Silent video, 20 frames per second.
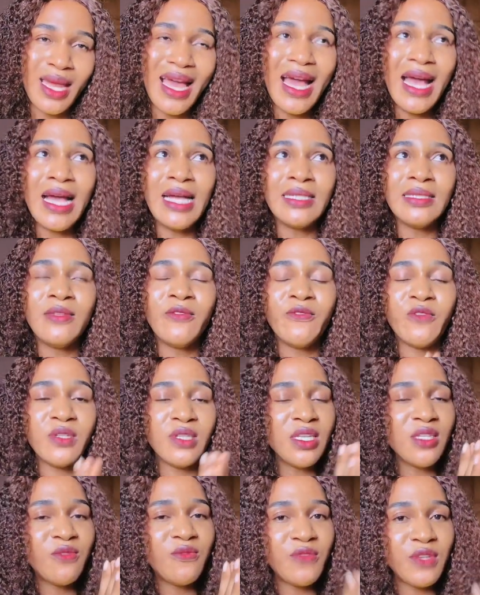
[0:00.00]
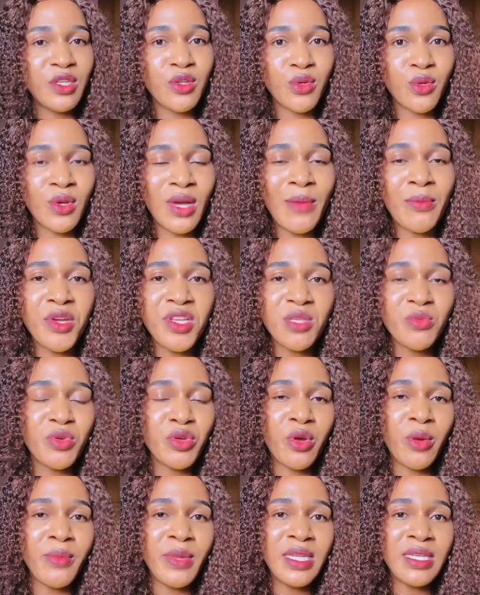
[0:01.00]
And for this video, I'm going to be
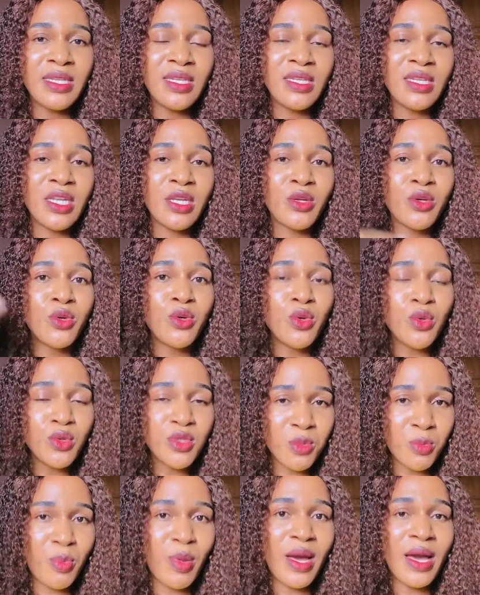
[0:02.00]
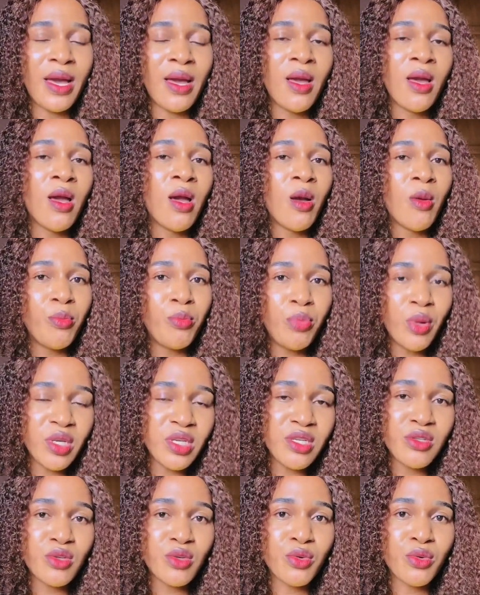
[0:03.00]
recommending the Cool Spa
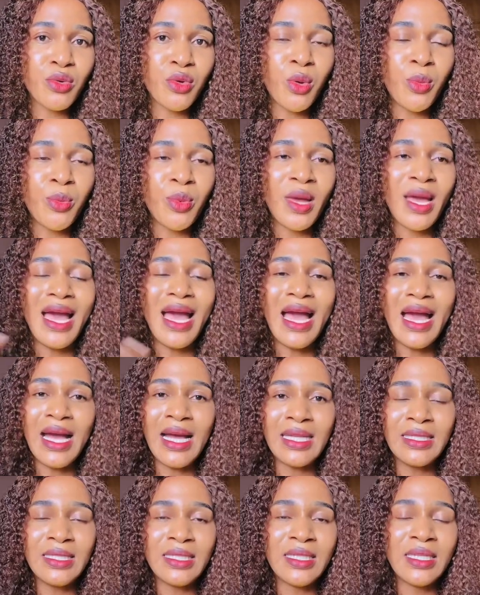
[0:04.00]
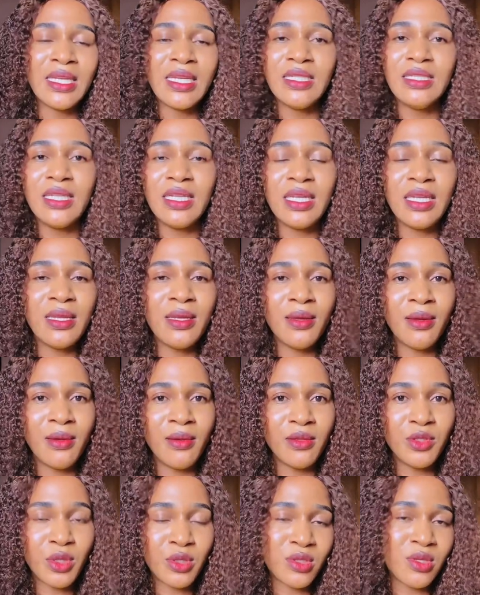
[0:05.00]
body scrub and the
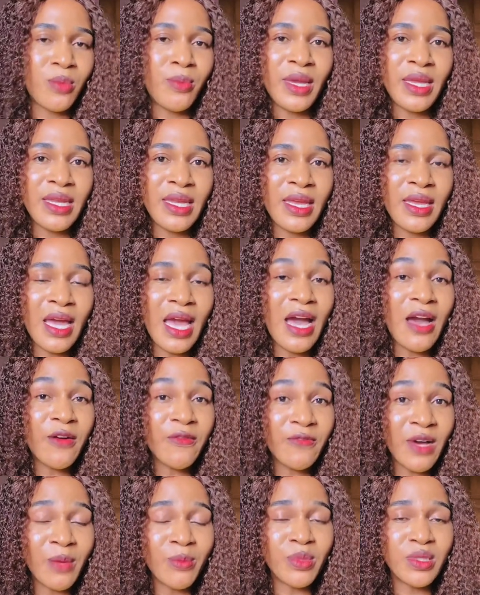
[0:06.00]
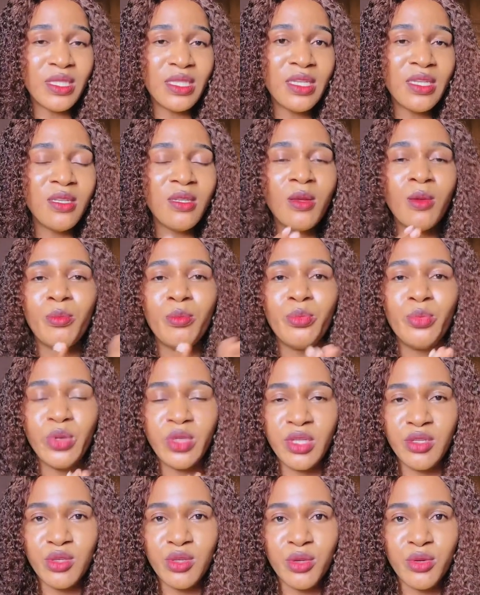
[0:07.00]
Dr. Mania Alpha Butane
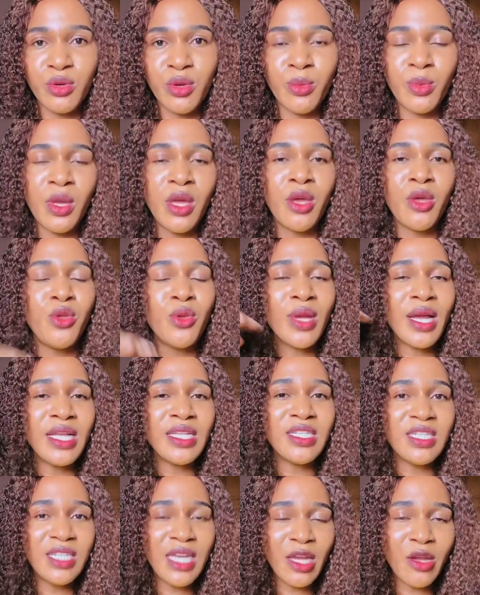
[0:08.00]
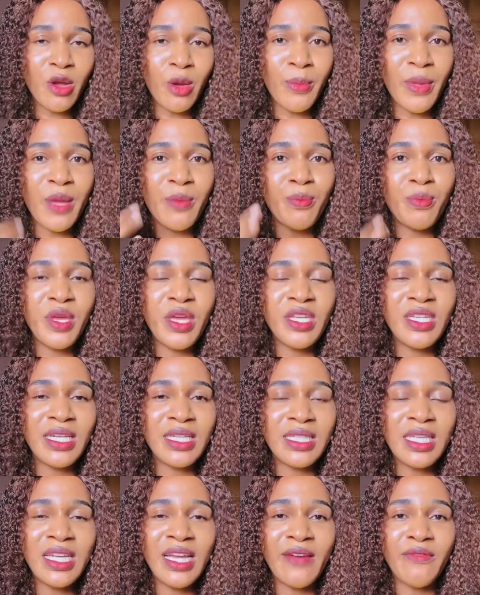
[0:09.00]
body scrub. You can check on my page. I
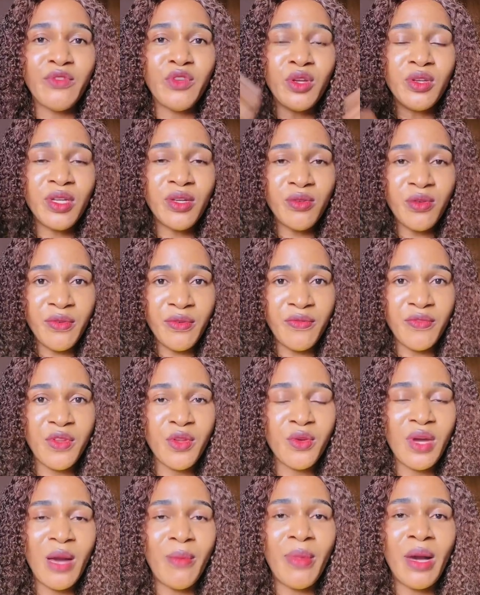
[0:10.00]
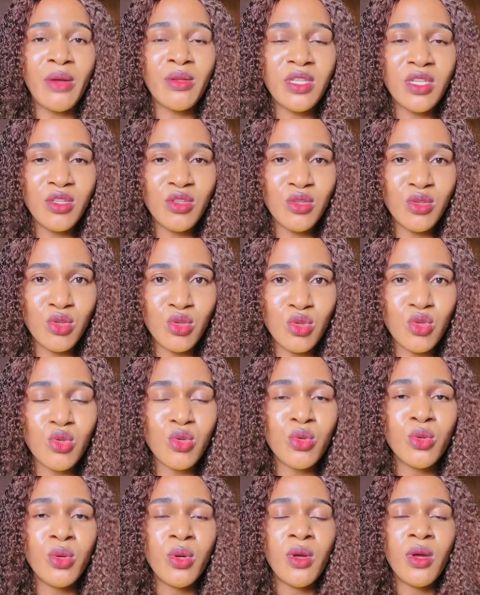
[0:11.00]
think I've done a review about these
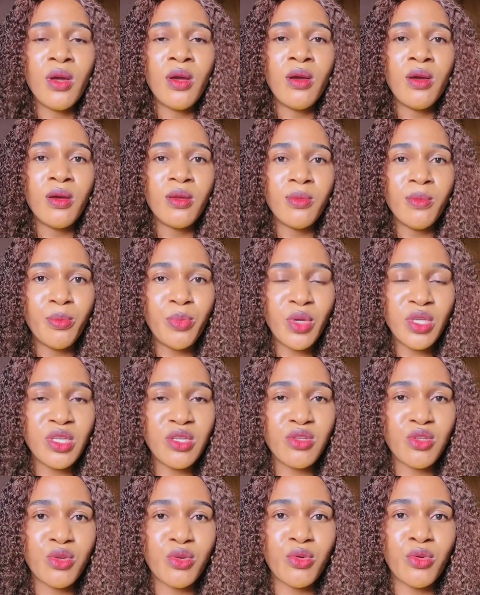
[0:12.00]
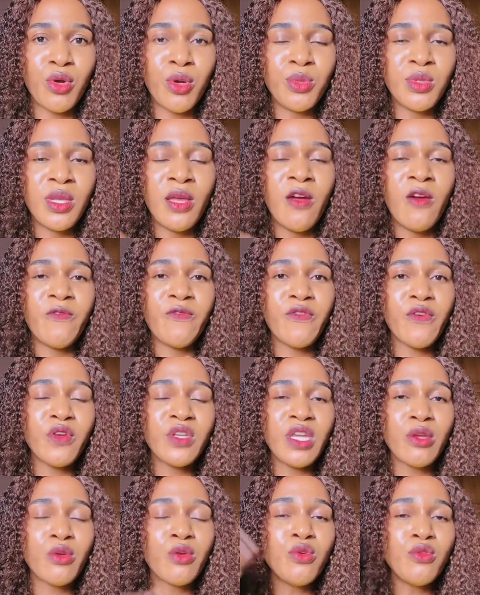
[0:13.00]
2 body scrubs. For
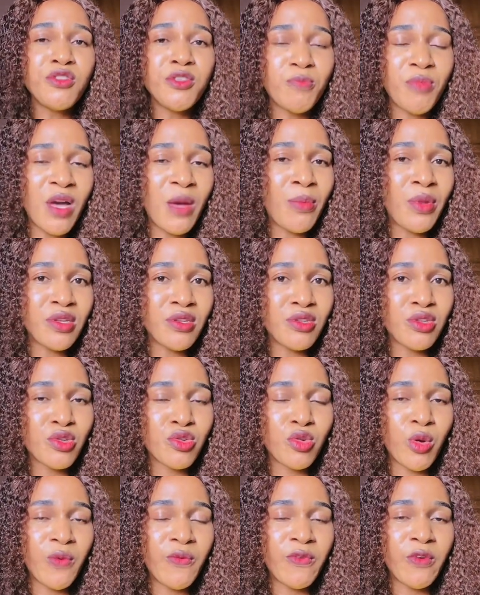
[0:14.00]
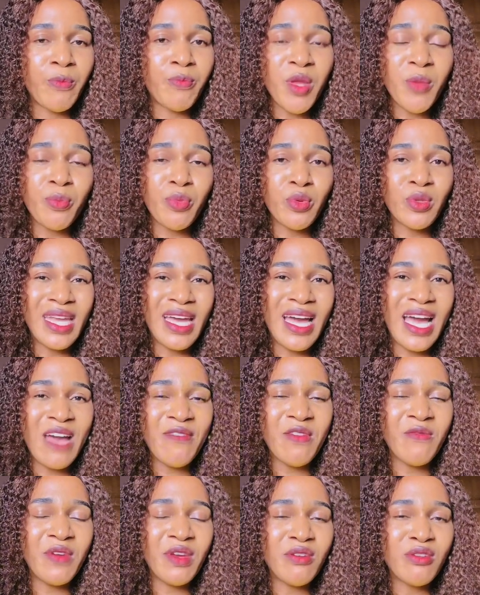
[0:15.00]
the Cool Spa body scrub, for people that
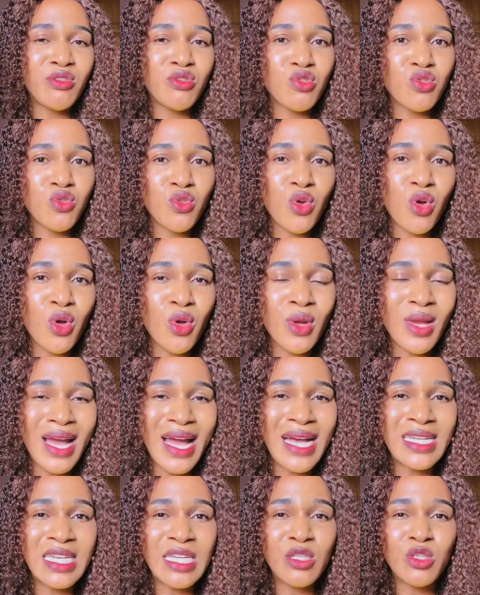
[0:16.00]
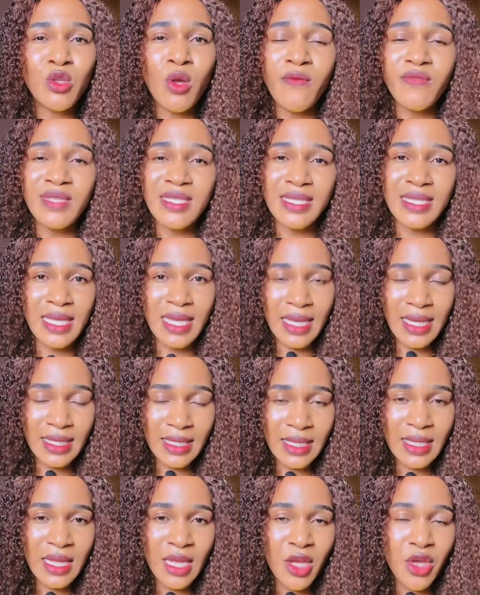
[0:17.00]
have a very strong and a tough
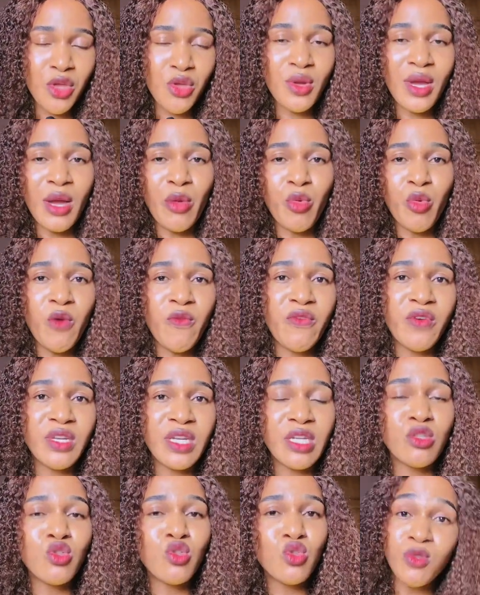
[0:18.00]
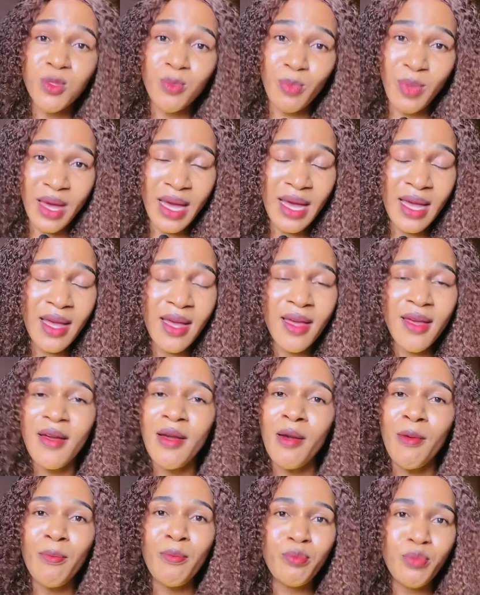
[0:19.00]
skin, you can go for the Cool Spa
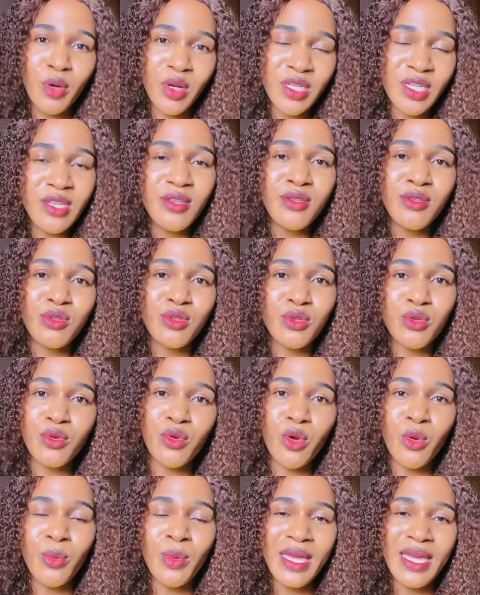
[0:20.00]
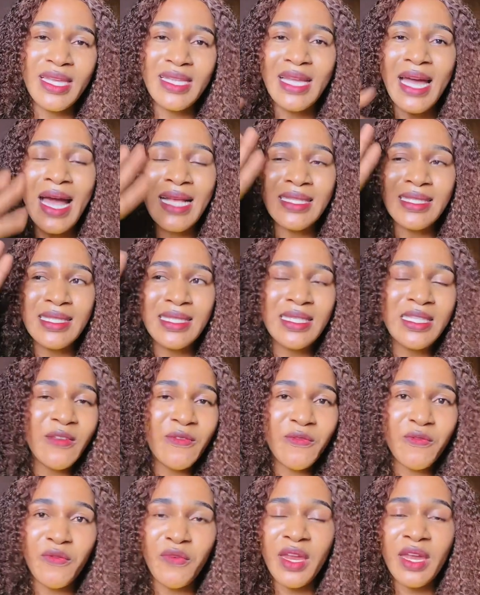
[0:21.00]
body scrub. It has
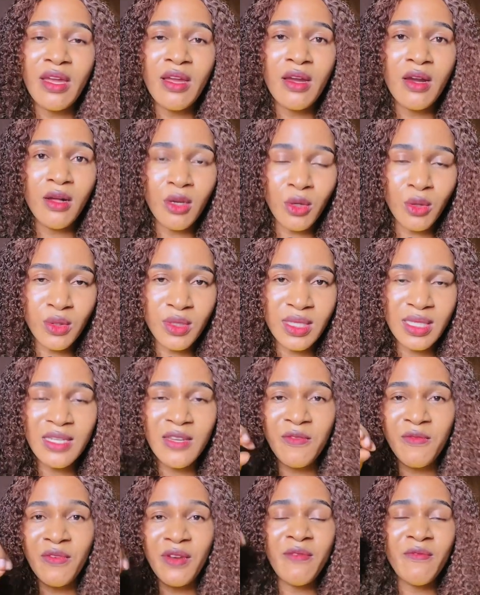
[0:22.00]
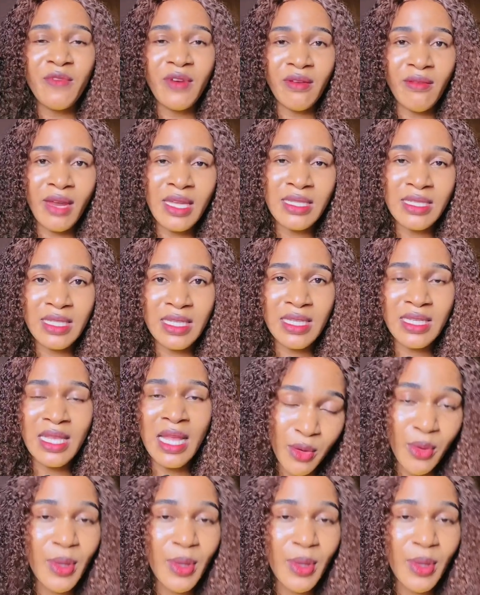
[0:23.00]
different colors, different varieties.